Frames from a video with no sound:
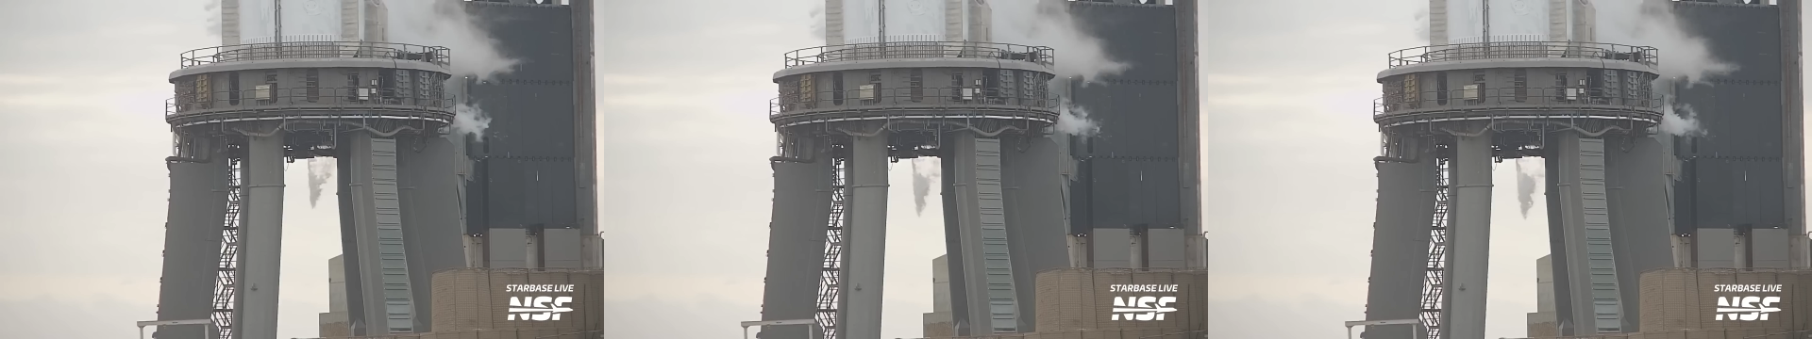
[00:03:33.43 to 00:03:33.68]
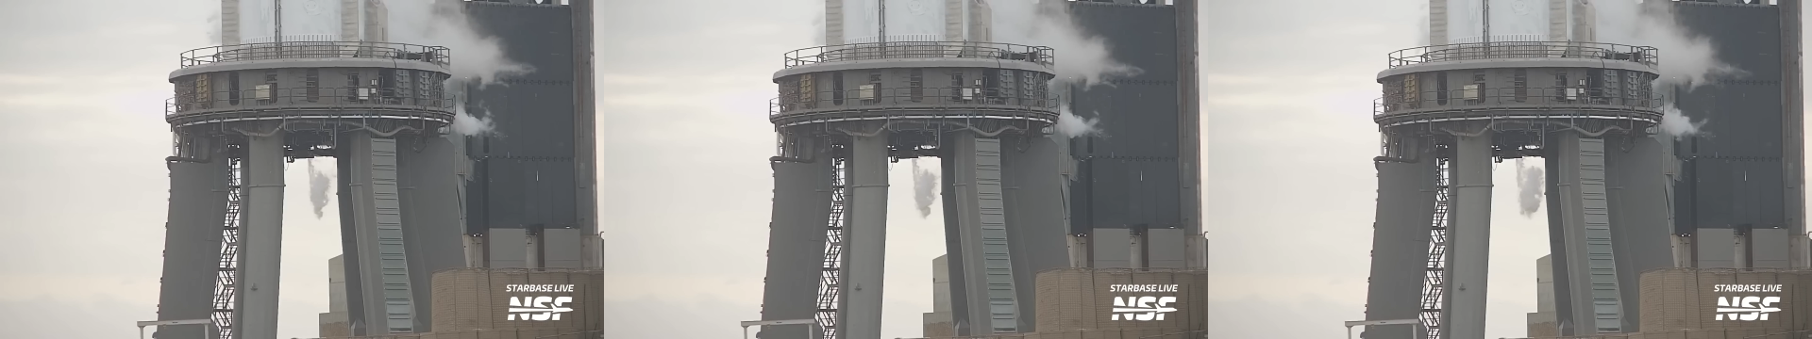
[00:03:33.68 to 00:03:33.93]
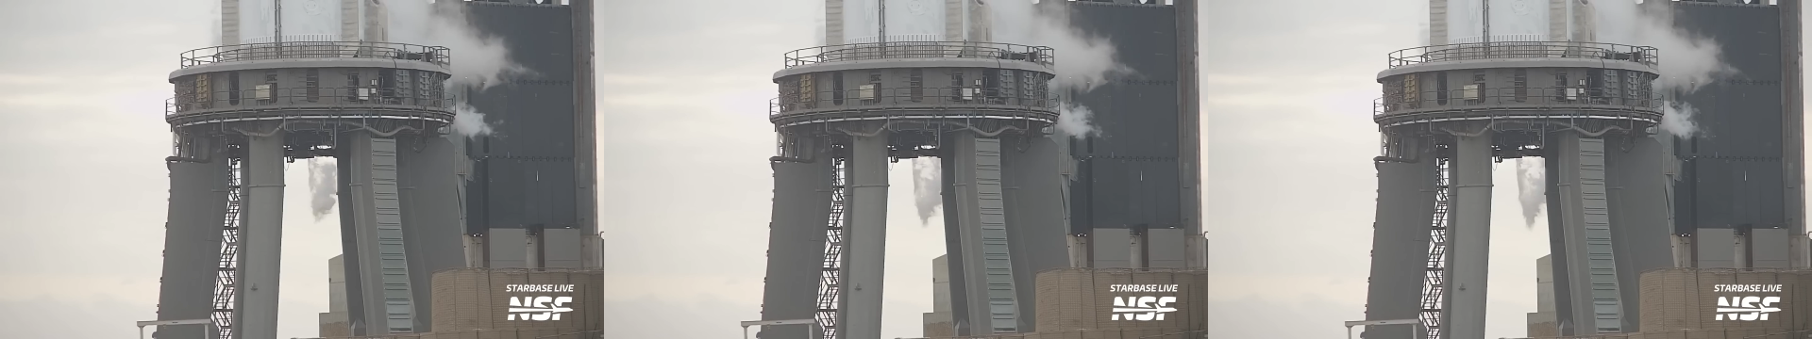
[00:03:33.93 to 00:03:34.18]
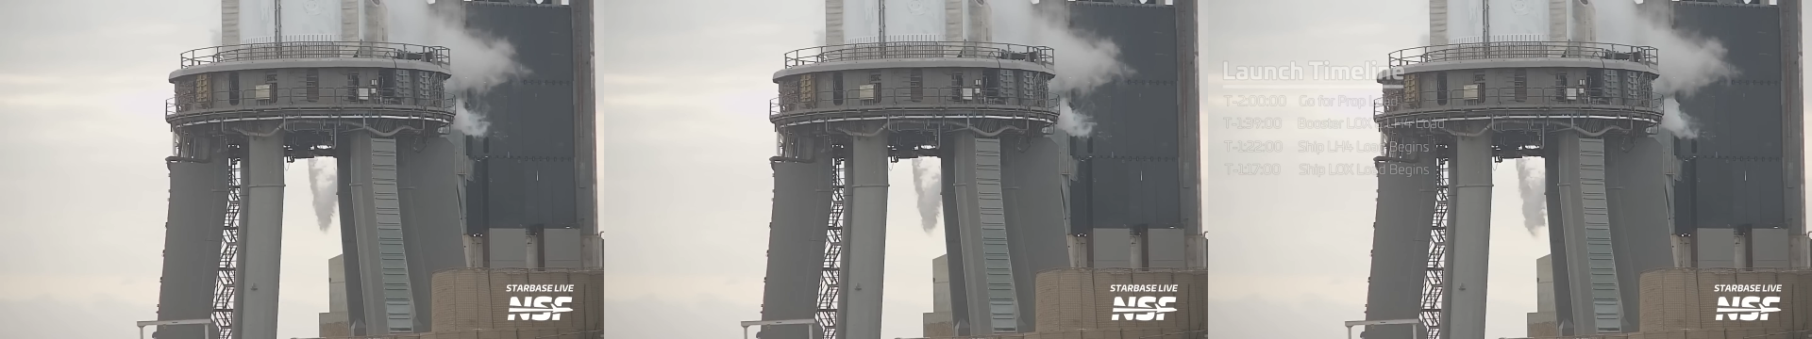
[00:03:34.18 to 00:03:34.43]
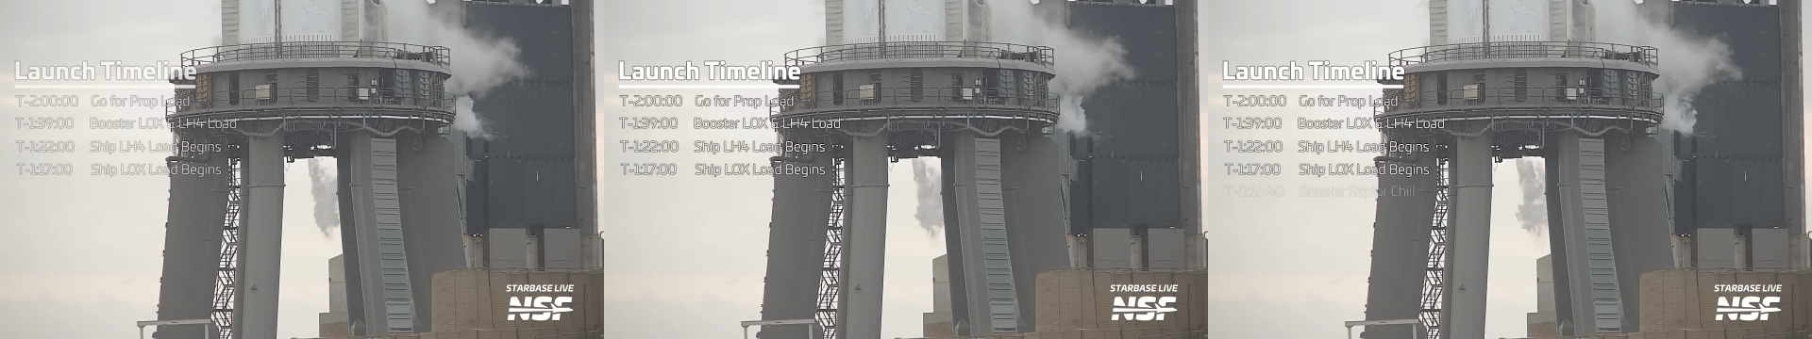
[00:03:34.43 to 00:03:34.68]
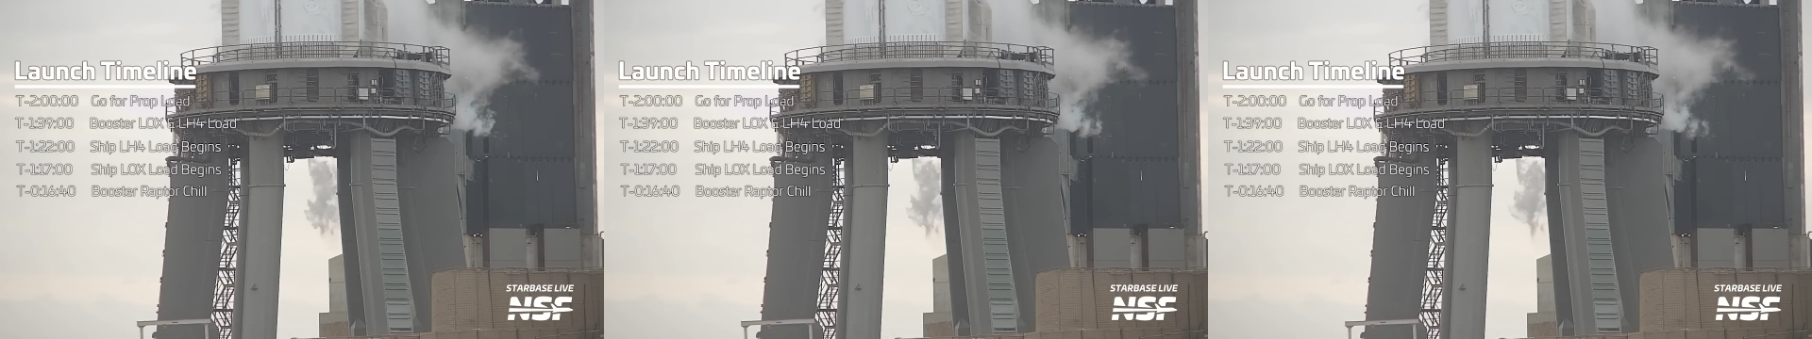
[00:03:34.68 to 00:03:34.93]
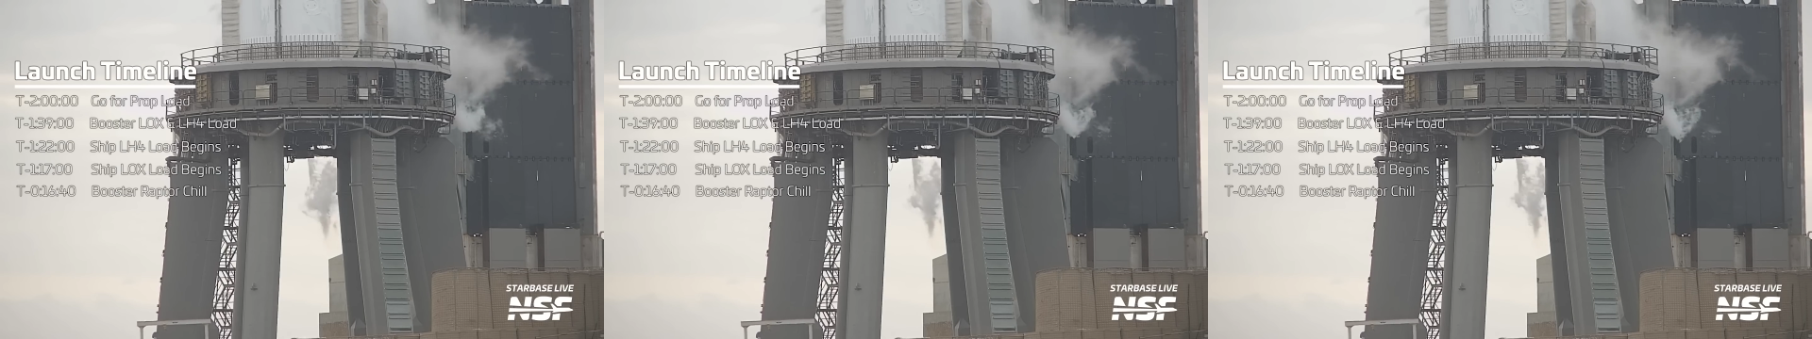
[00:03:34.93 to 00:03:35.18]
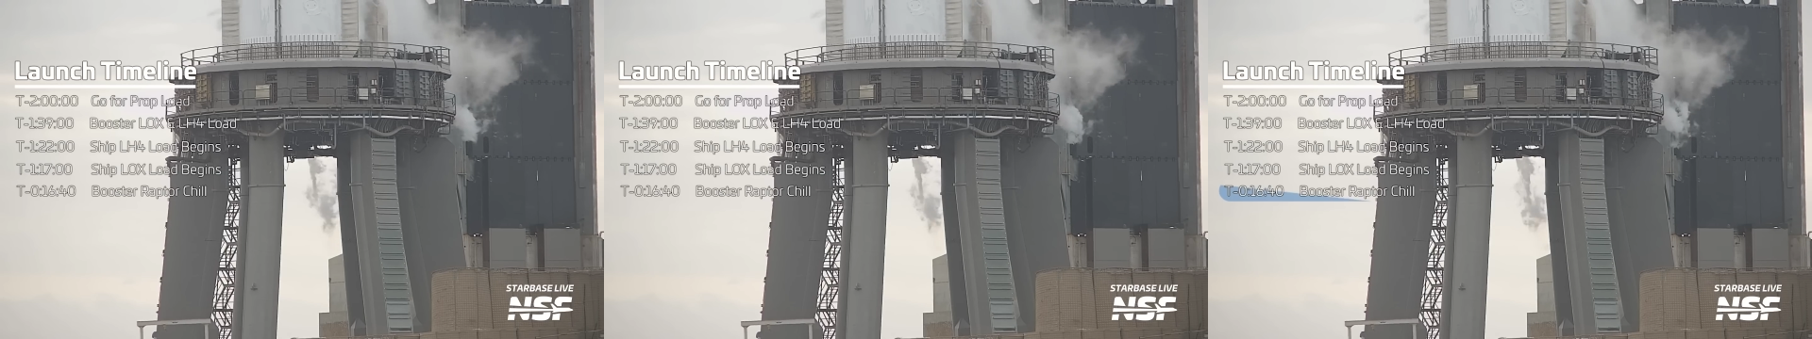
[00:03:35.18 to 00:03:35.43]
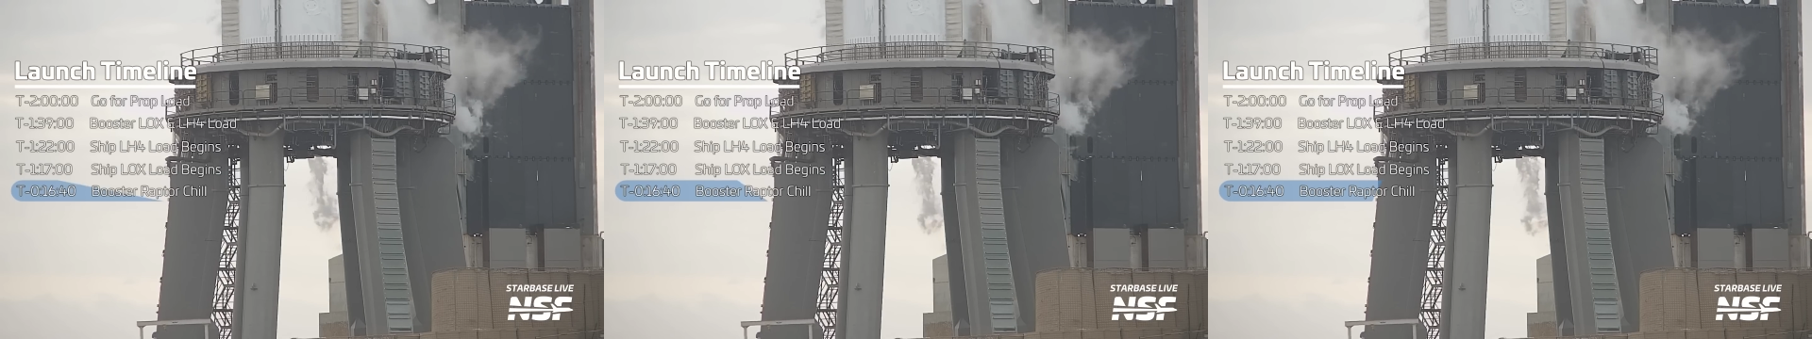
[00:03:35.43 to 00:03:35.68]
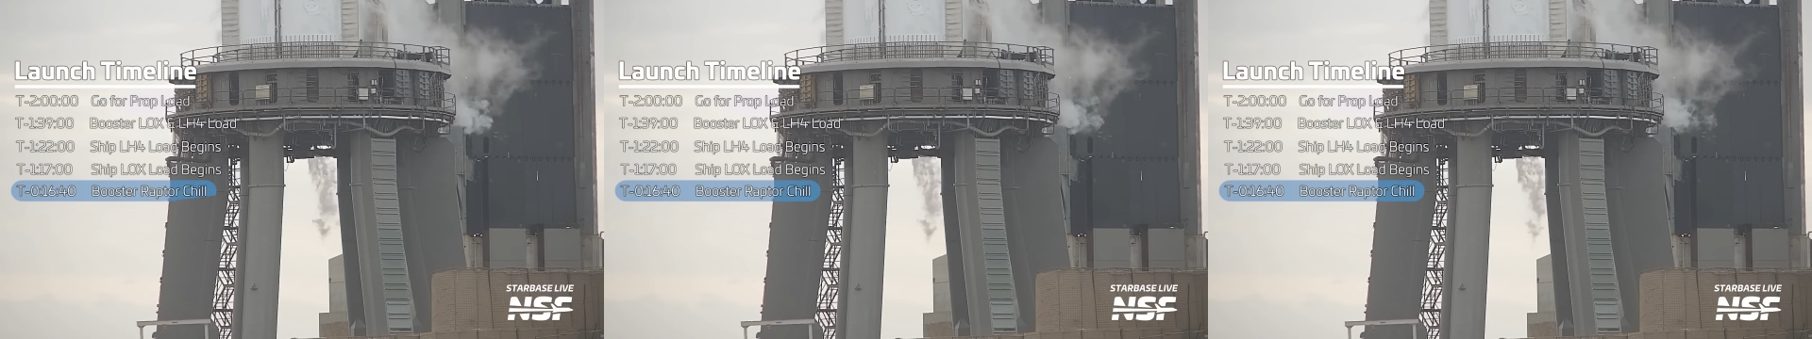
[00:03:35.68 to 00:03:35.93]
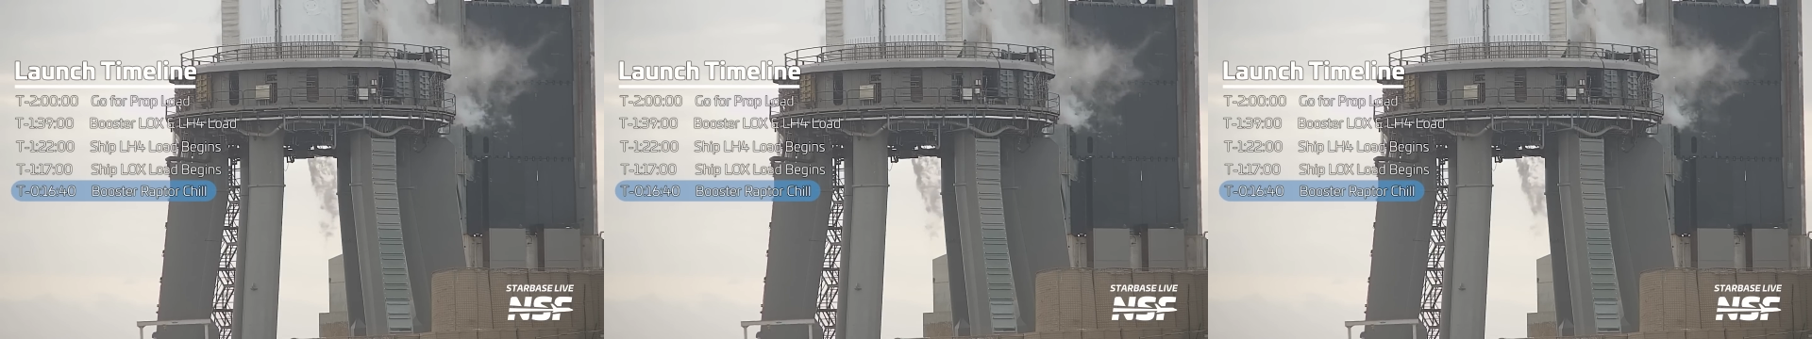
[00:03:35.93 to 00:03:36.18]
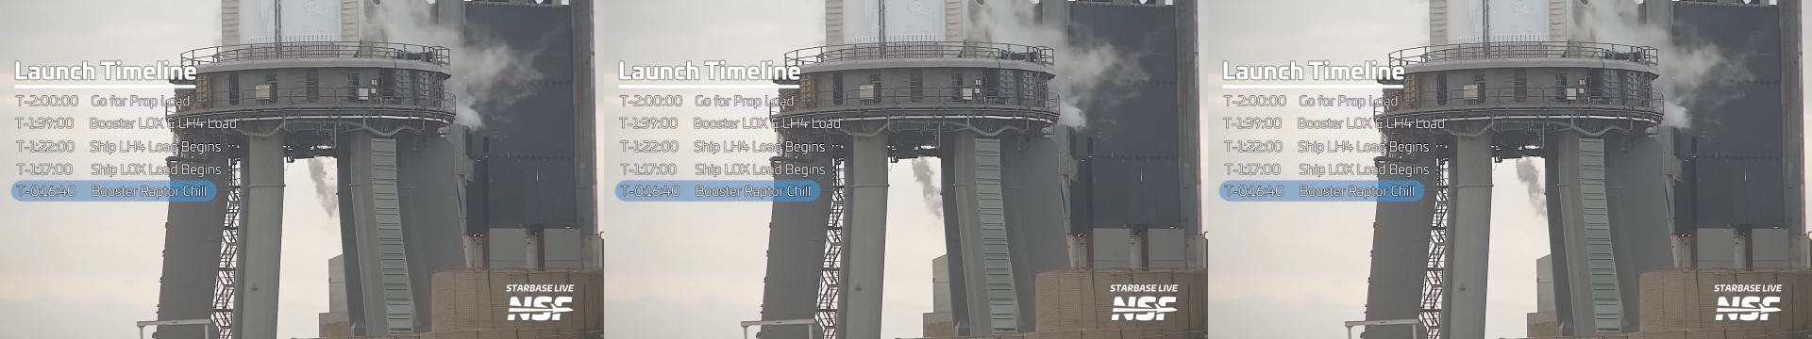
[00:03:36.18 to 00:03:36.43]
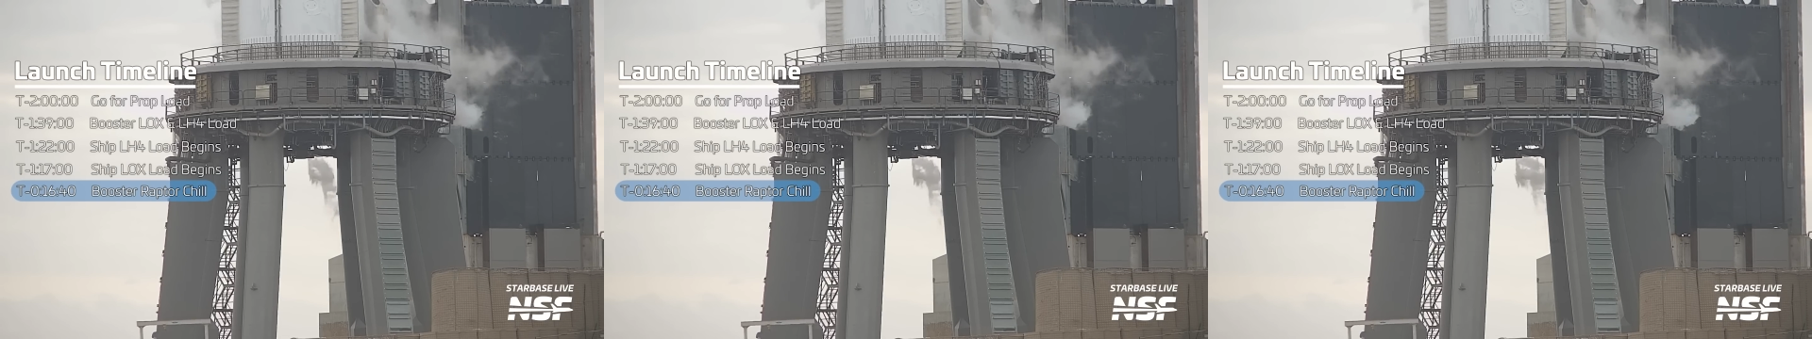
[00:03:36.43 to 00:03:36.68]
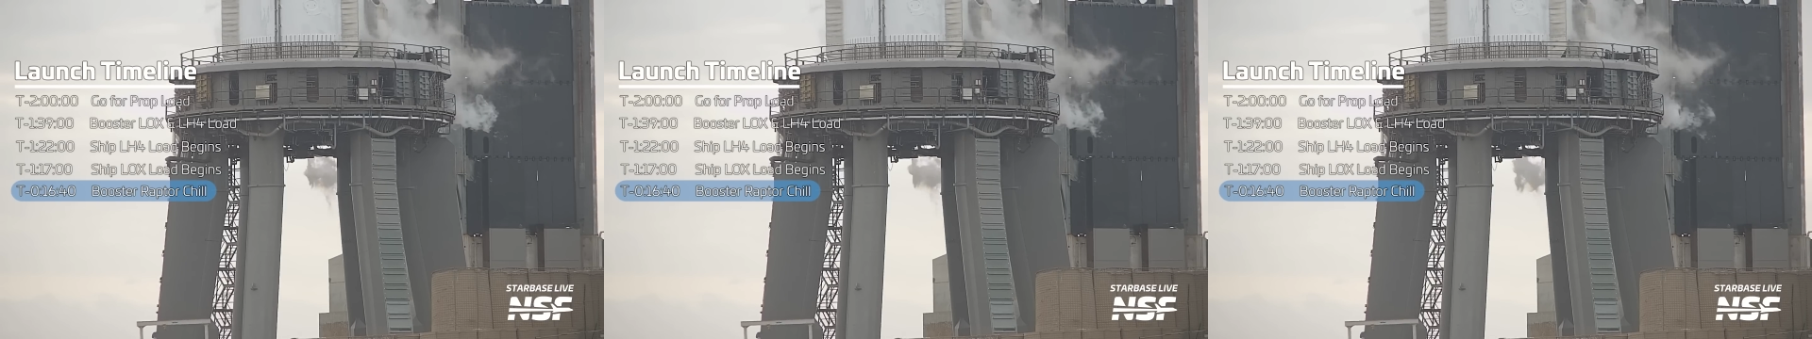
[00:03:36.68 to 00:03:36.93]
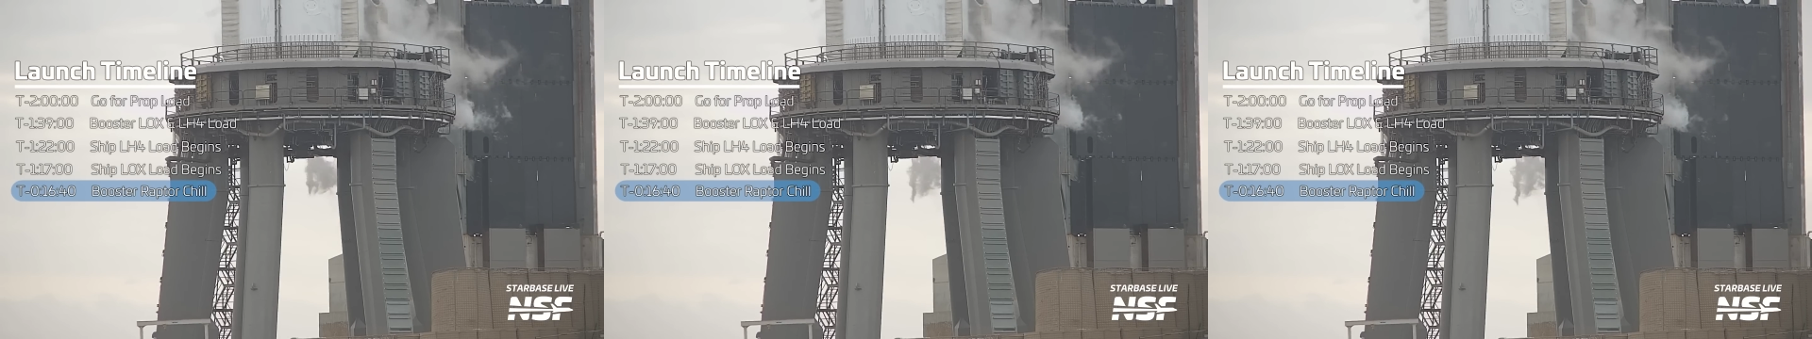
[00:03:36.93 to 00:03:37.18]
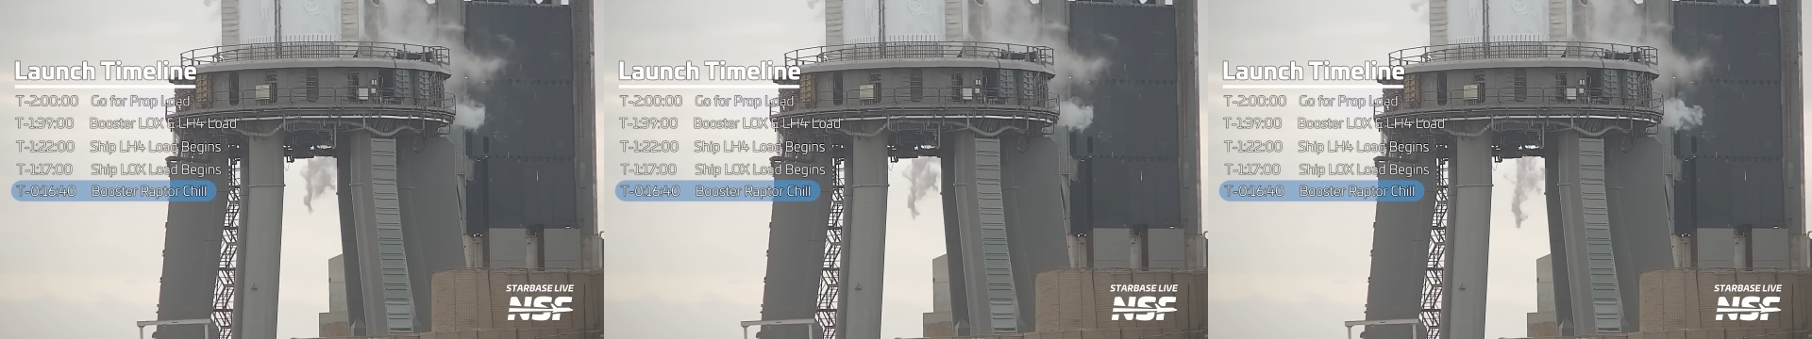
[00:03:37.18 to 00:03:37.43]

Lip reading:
(no speaker visible)